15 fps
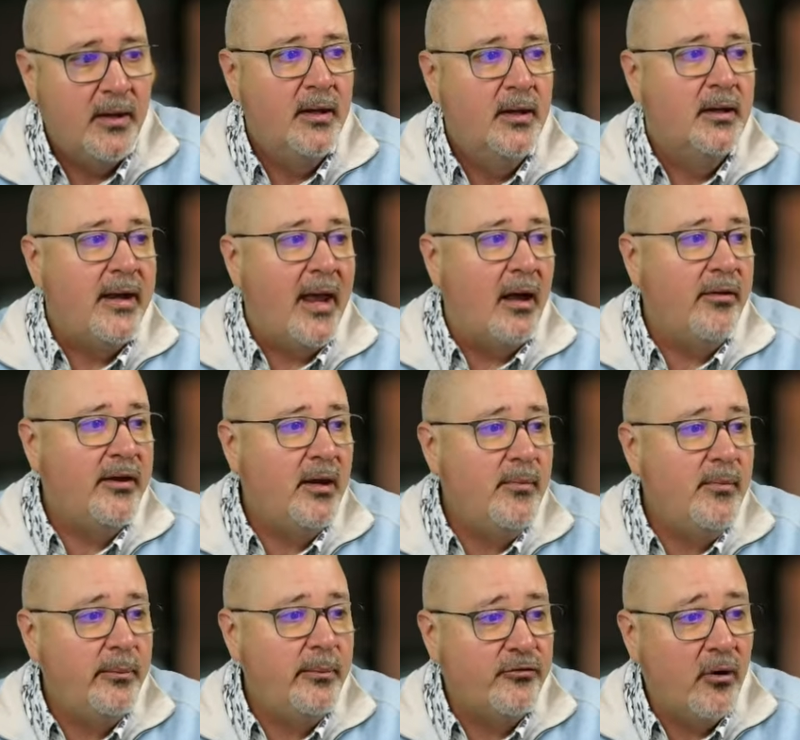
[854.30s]
Now that I'm in,
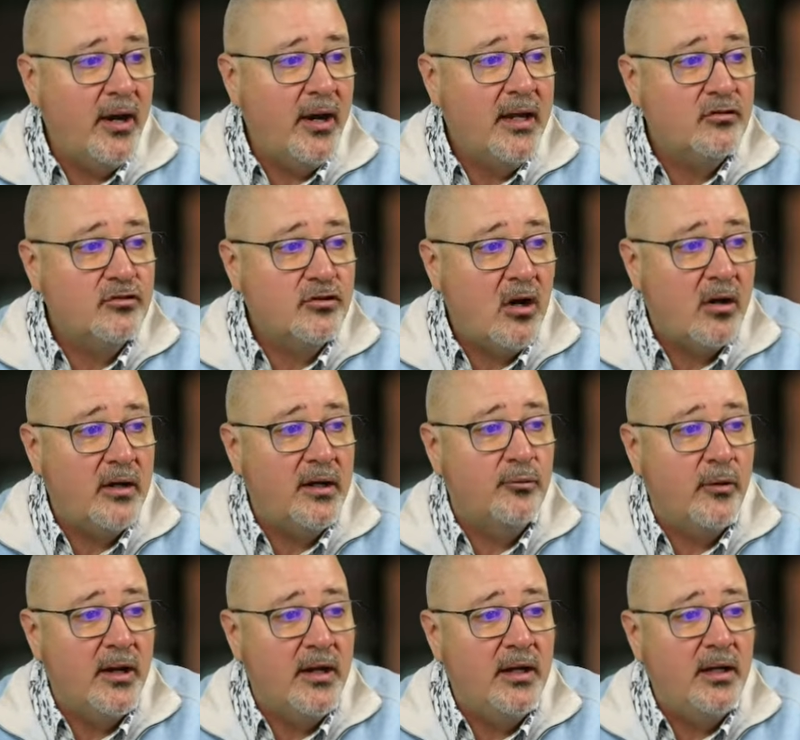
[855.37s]
before I get started,
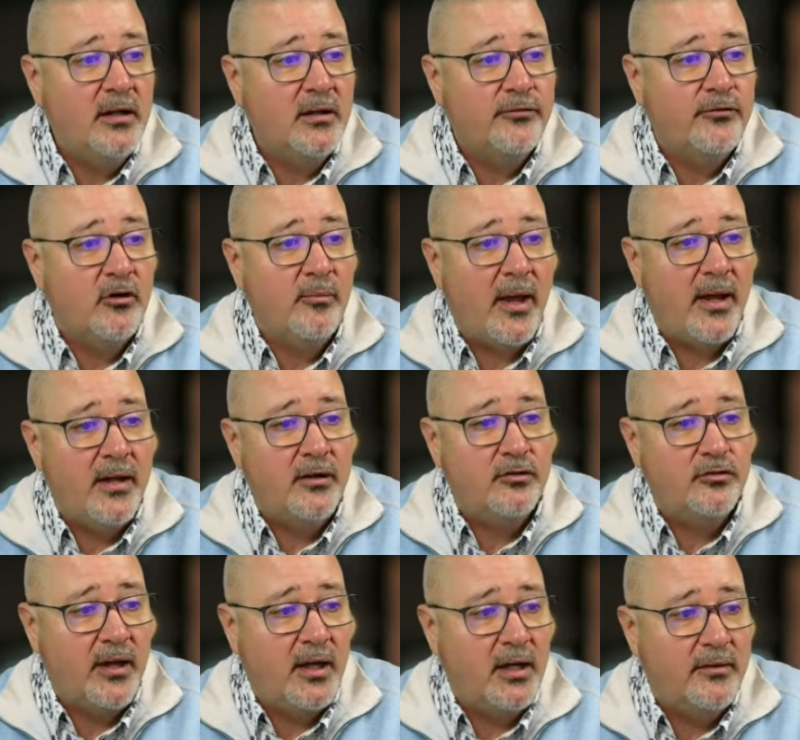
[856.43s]
read and confirm my
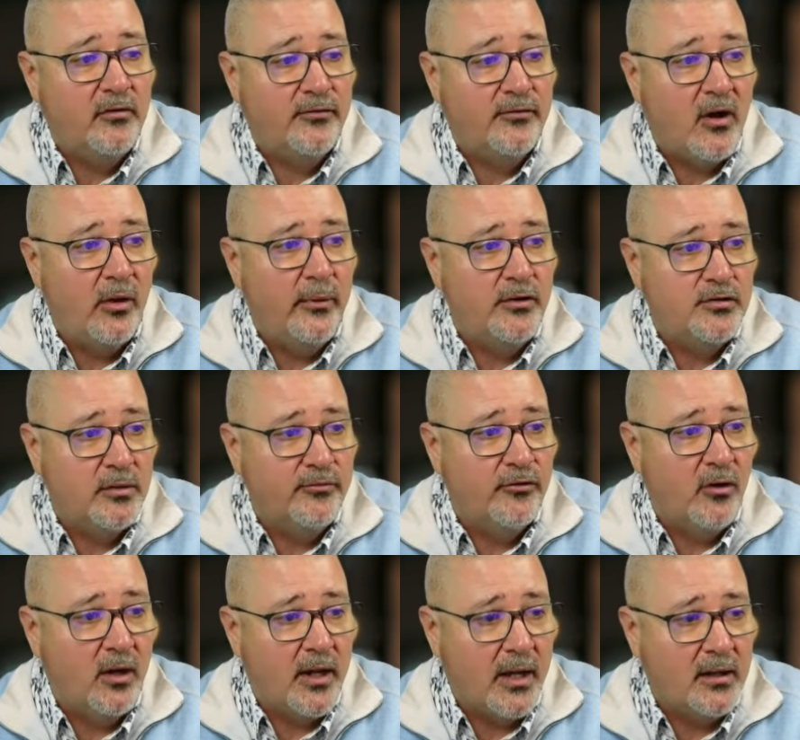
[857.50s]
understanding of the following Dream for
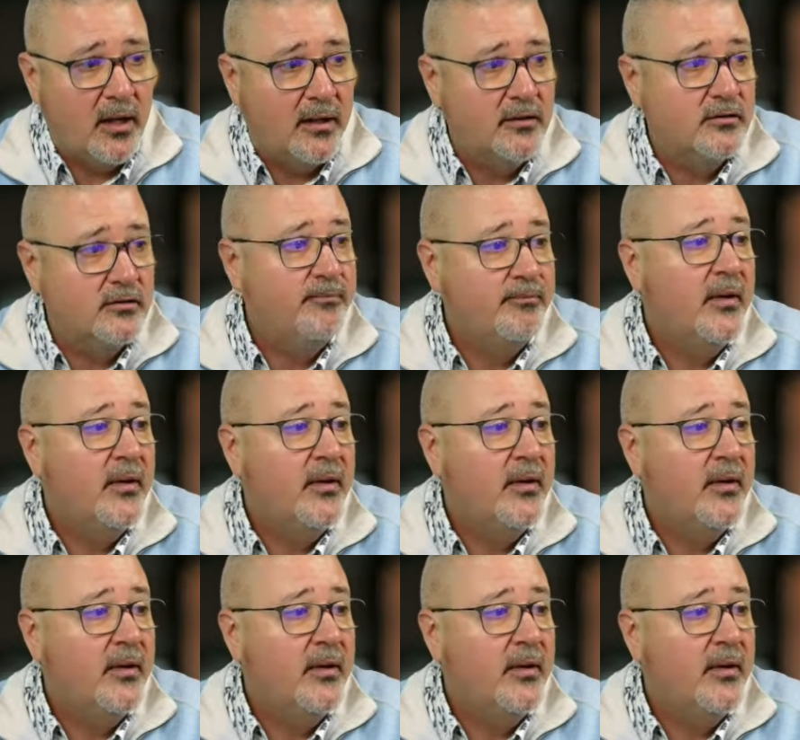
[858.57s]
All guidelines.